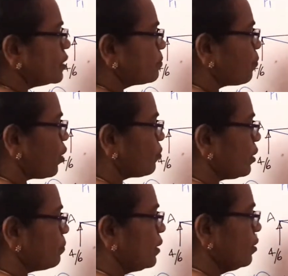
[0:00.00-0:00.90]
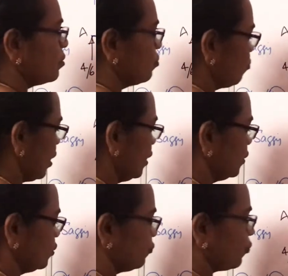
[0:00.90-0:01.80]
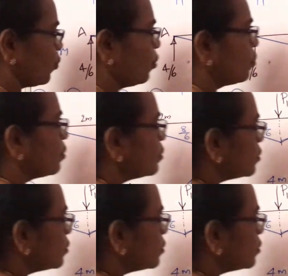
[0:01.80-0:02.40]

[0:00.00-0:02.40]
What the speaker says: at this point will be 1 into 4.